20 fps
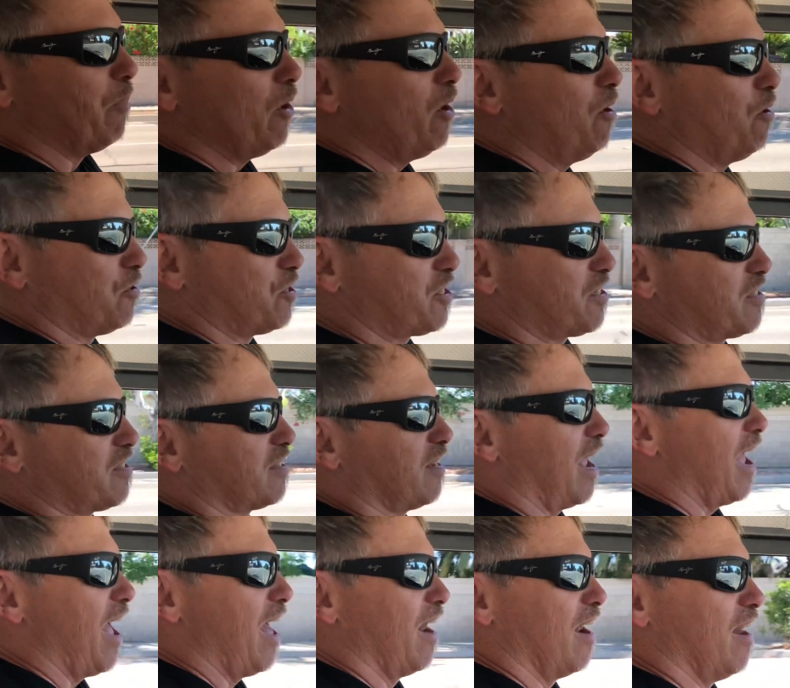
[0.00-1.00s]
boosts,
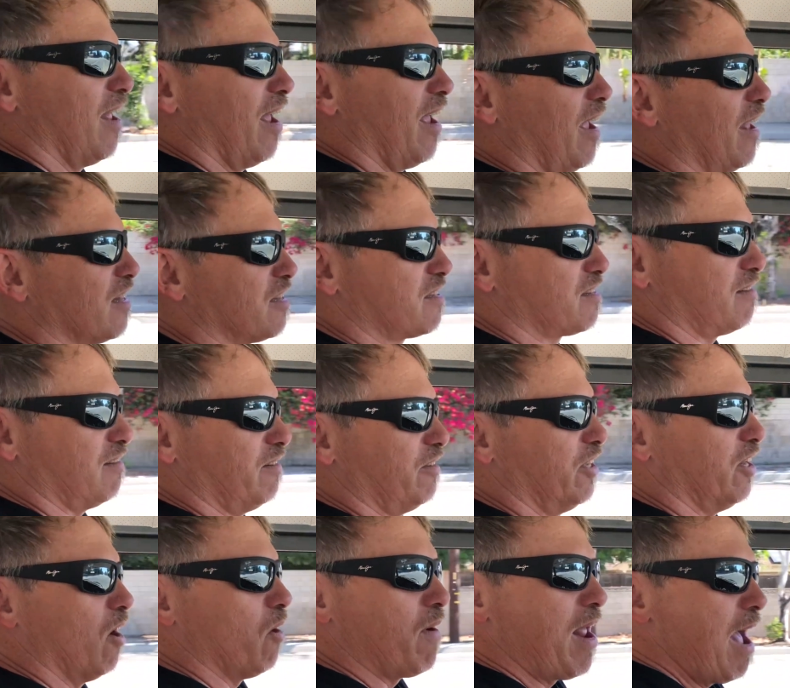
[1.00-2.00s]
and
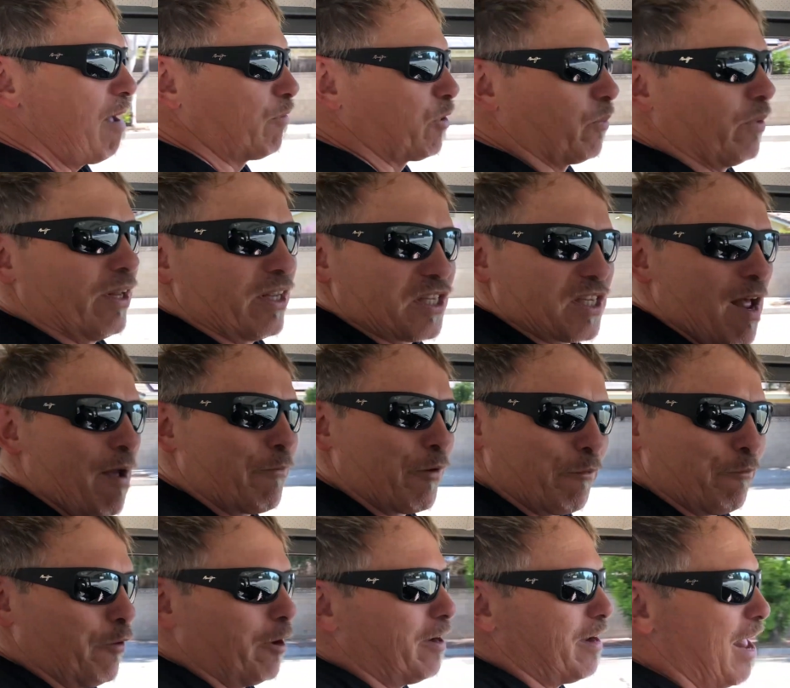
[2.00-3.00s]
you don't have to really stuff
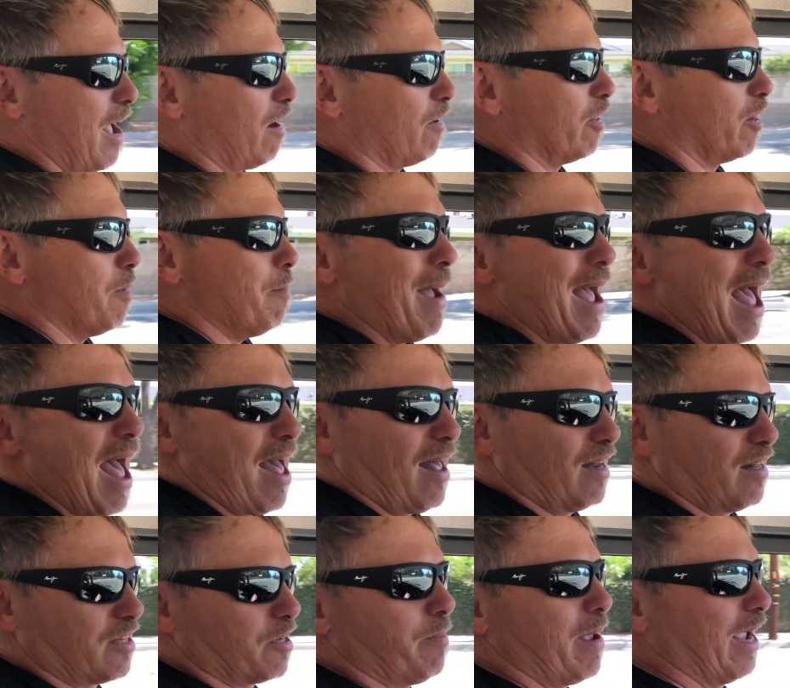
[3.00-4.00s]
your foot down to the mat
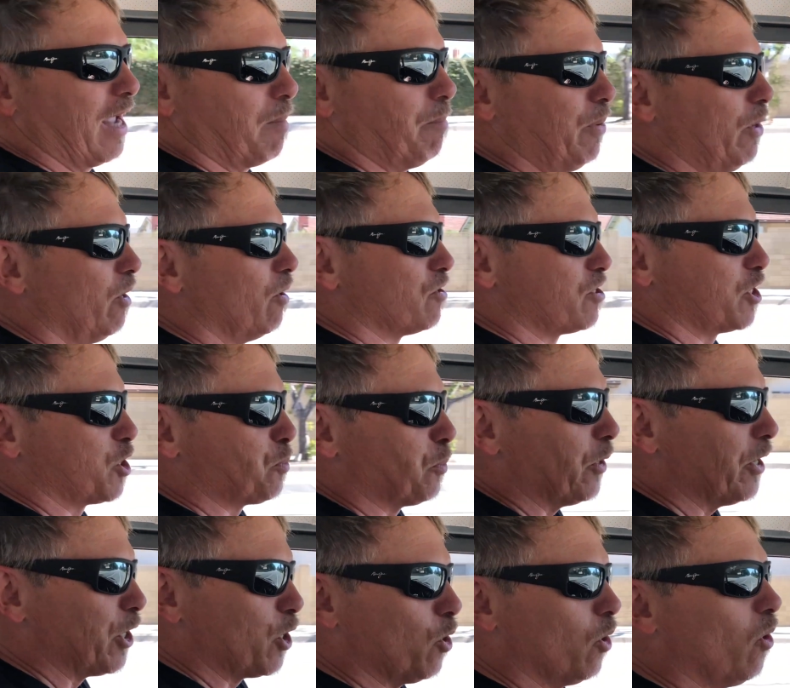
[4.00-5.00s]
to make it boost. It's
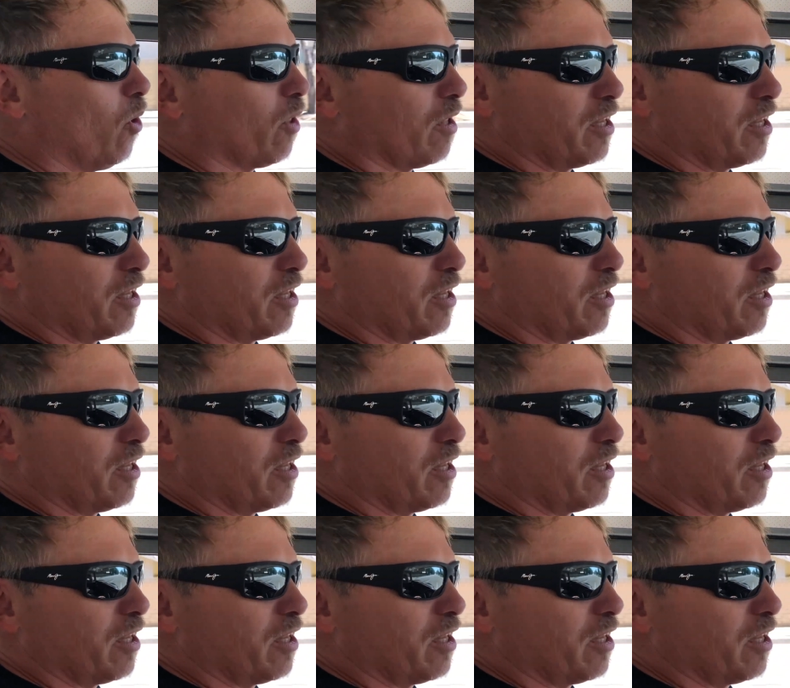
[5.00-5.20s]
pretty cool.